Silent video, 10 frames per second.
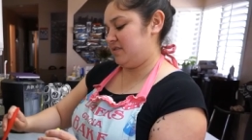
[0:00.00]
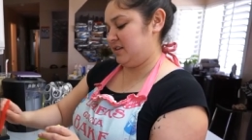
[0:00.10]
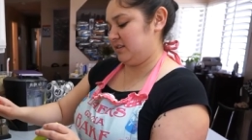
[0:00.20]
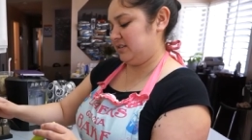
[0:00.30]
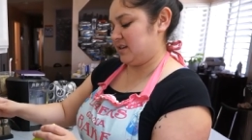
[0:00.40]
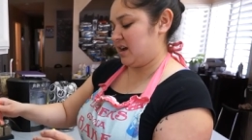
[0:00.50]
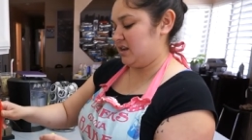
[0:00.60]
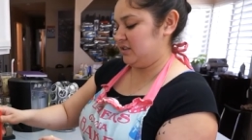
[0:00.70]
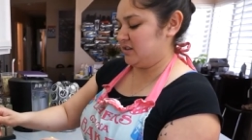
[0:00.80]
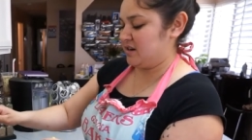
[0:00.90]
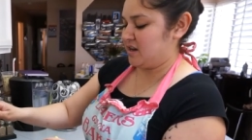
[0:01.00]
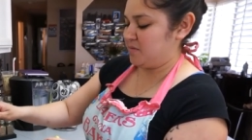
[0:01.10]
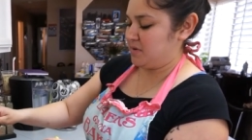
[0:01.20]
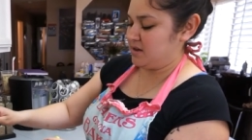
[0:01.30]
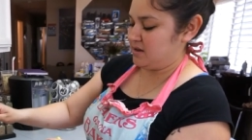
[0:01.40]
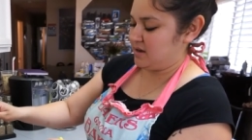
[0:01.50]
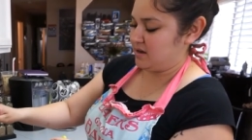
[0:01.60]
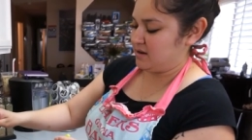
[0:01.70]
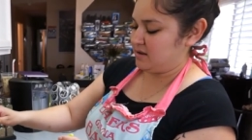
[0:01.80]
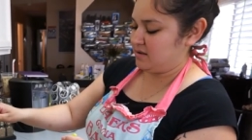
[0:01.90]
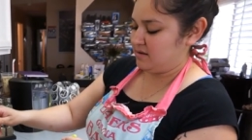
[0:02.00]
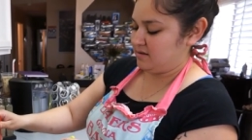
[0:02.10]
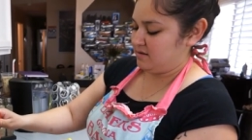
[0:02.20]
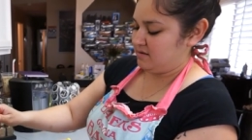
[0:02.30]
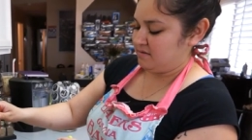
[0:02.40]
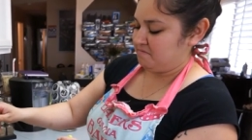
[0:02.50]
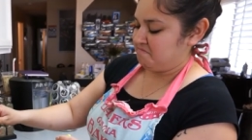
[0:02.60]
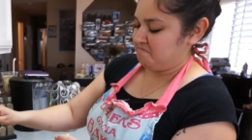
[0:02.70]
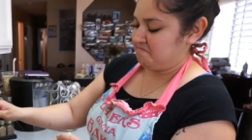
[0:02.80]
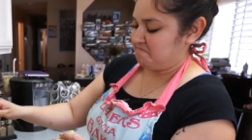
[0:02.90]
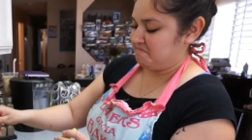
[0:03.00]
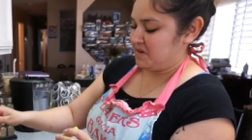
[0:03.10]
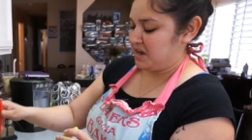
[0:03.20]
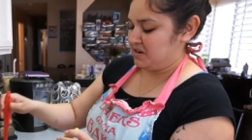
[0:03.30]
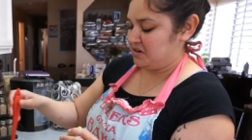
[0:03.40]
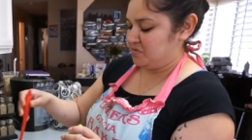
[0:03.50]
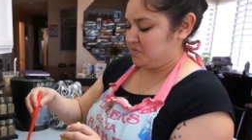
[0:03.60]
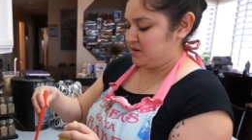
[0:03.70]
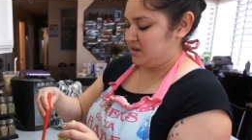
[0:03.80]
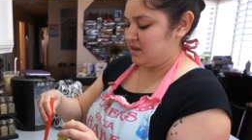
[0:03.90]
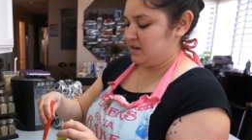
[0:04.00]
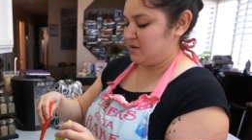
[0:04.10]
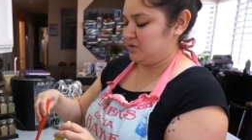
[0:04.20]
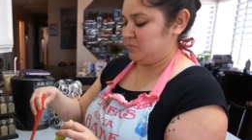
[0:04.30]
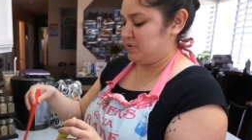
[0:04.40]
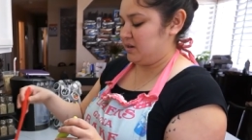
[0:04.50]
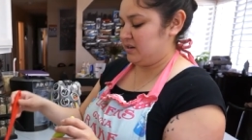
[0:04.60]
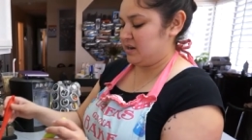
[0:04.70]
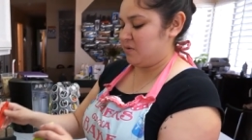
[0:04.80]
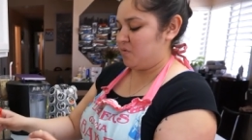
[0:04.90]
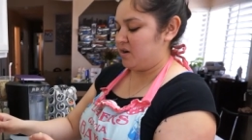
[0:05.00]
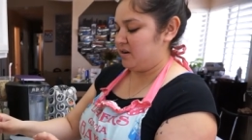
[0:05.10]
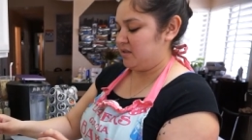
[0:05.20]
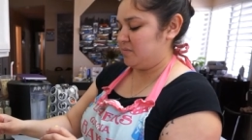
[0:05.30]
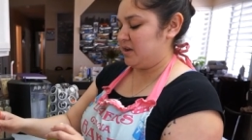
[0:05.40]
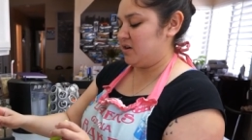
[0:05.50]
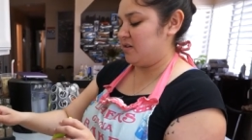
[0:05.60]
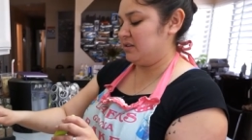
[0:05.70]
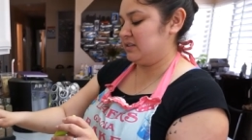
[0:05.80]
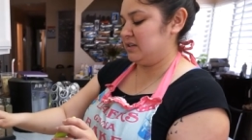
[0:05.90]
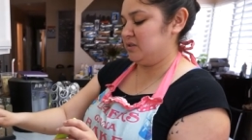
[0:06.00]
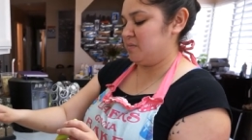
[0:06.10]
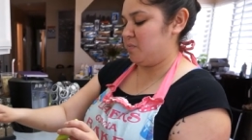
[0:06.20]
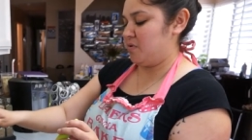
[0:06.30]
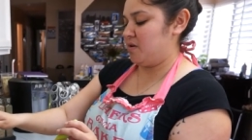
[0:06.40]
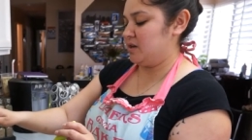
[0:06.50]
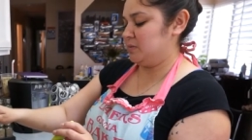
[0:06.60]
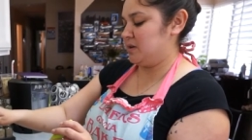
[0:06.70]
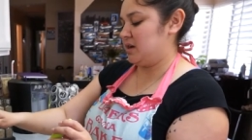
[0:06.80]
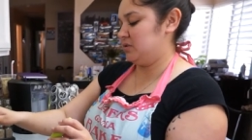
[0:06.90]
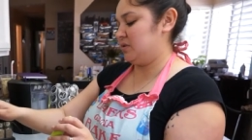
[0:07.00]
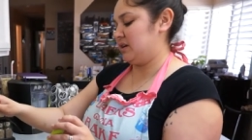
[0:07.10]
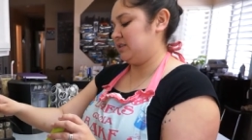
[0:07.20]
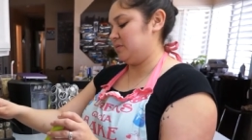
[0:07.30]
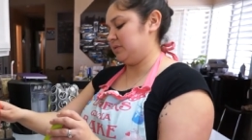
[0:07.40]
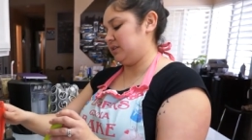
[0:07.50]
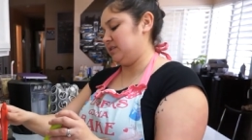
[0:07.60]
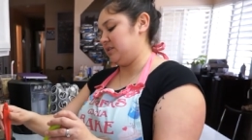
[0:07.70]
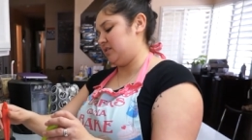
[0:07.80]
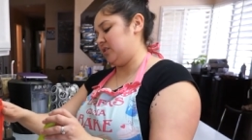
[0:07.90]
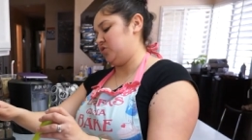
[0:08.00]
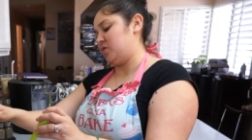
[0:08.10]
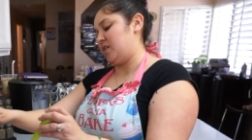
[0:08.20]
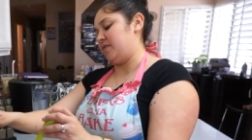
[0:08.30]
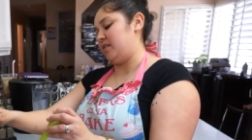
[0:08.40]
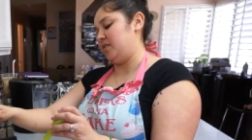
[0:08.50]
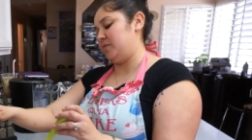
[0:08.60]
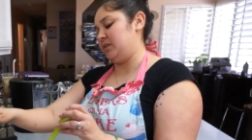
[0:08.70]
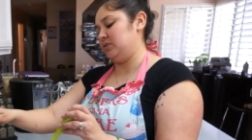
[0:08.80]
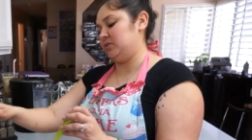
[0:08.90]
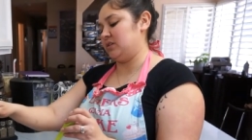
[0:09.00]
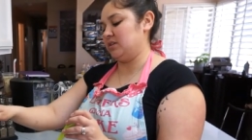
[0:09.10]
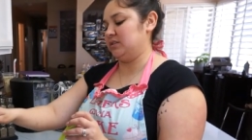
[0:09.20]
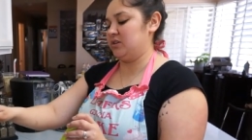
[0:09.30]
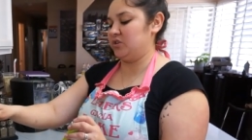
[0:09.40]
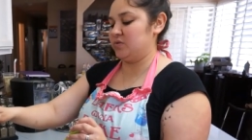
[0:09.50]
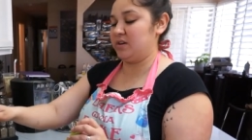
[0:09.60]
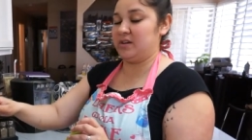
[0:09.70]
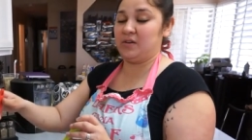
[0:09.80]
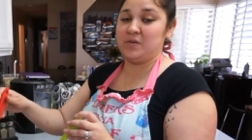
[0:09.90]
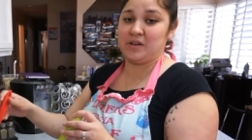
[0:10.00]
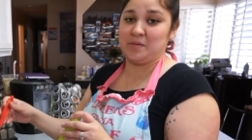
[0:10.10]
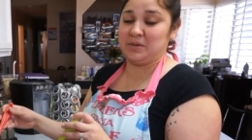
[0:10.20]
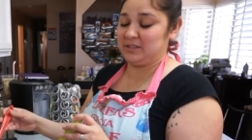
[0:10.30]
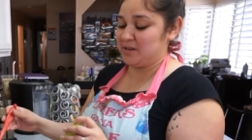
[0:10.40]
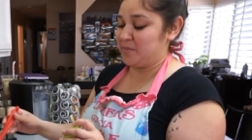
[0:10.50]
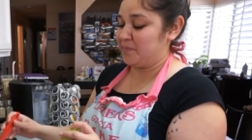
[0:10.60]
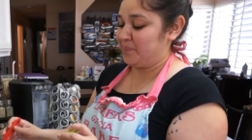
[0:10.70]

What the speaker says: this. I need to learn how to make it. I learned one day, I was pregnant, I wanted them like all the time, so my poor husband had to like sometimes literally drive all the way to South Central and go get me some.